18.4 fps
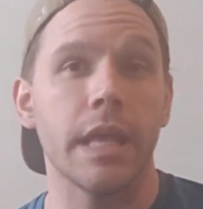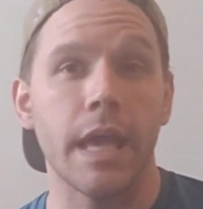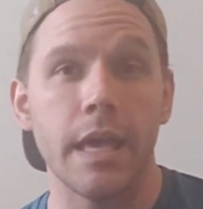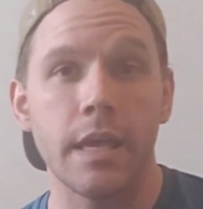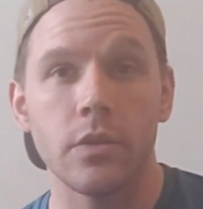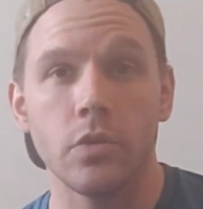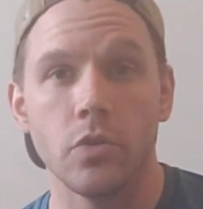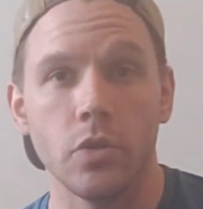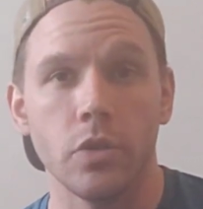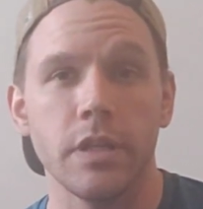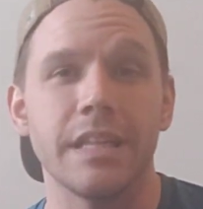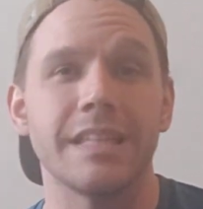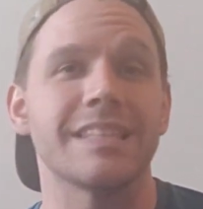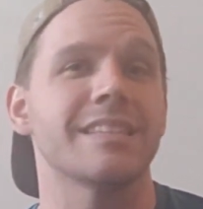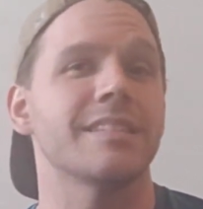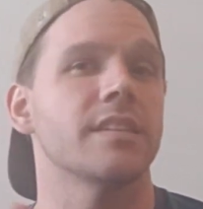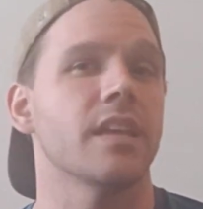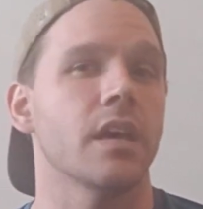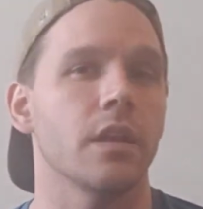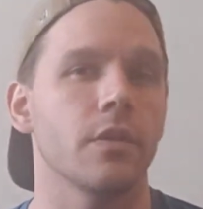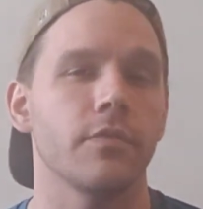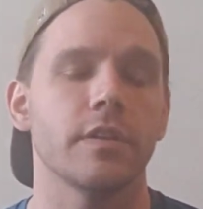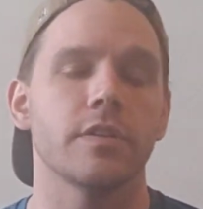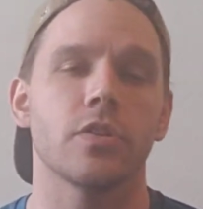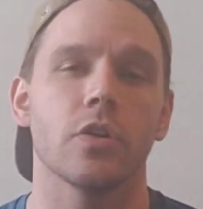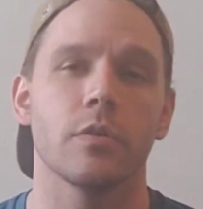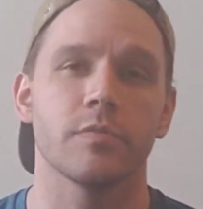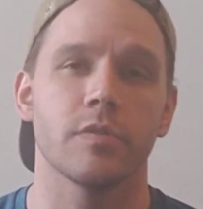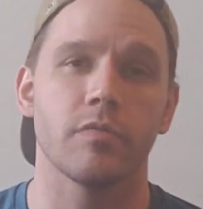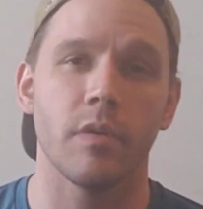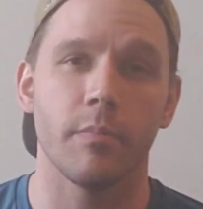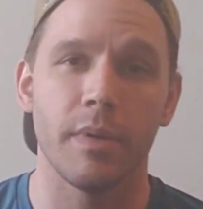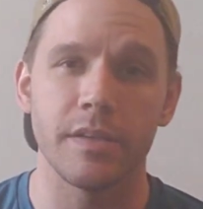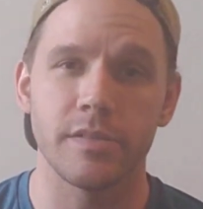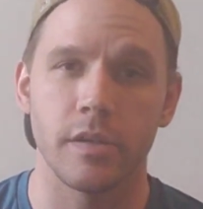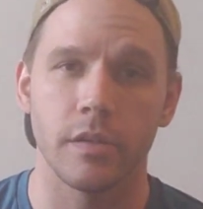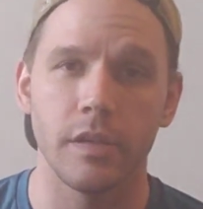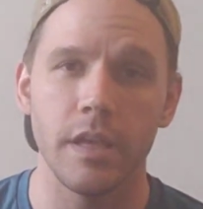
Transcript: angle instead of in terms of the muscle